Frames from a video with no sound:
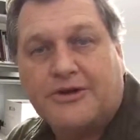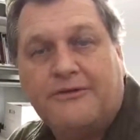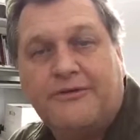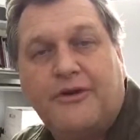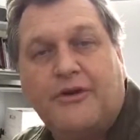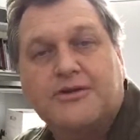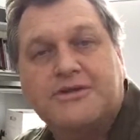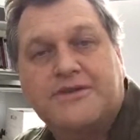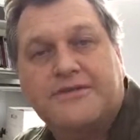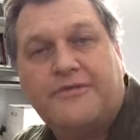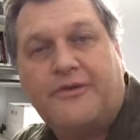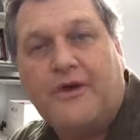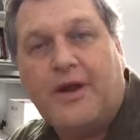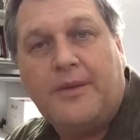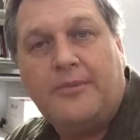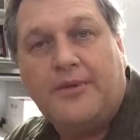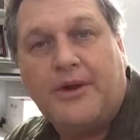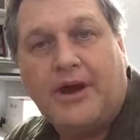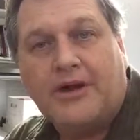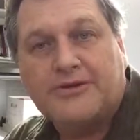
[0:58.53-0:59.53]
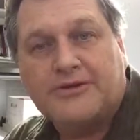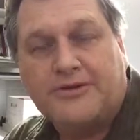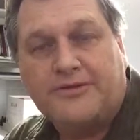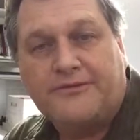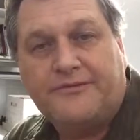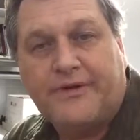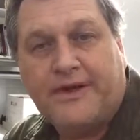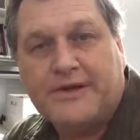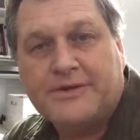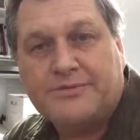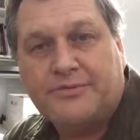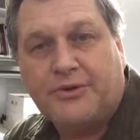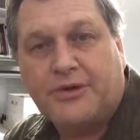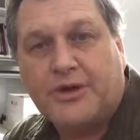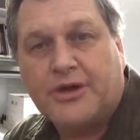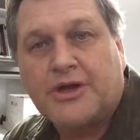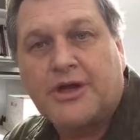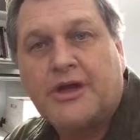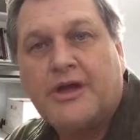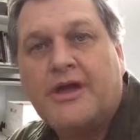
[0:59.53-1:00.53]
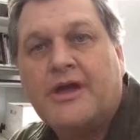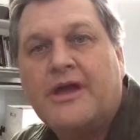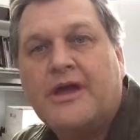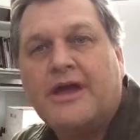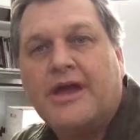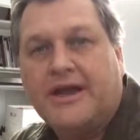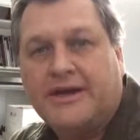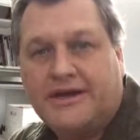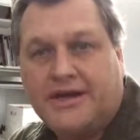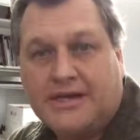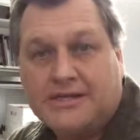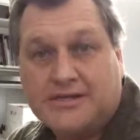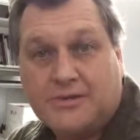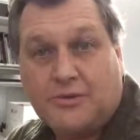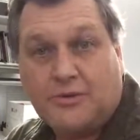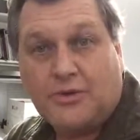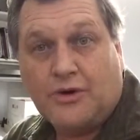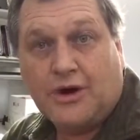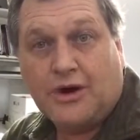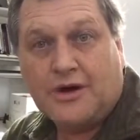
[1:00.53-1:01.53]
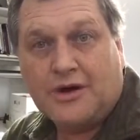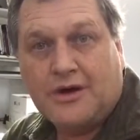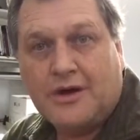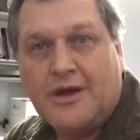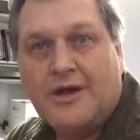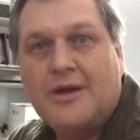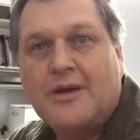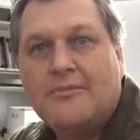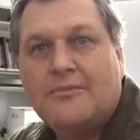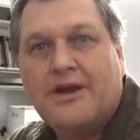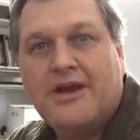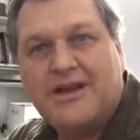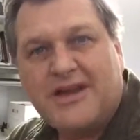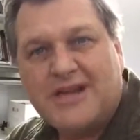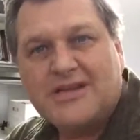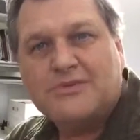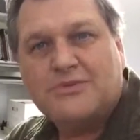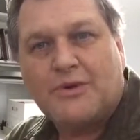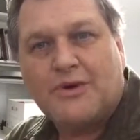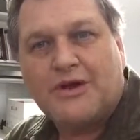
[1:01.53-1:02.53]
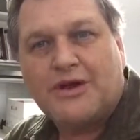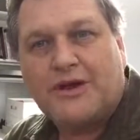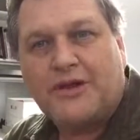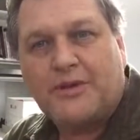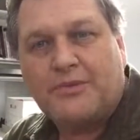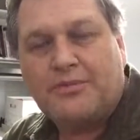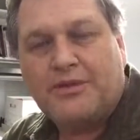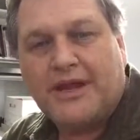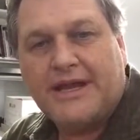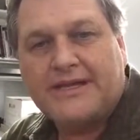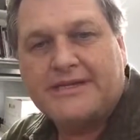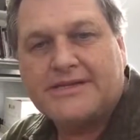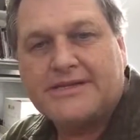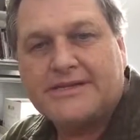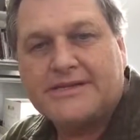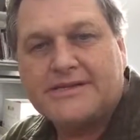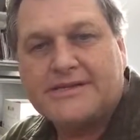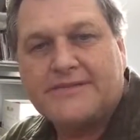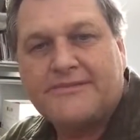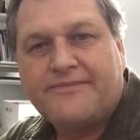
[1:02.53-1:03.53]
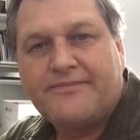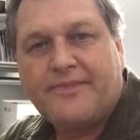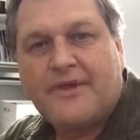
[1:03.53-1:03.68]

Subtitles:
And if you're on a Safari browser on Facebook, it doesn't work. But it does work in other places.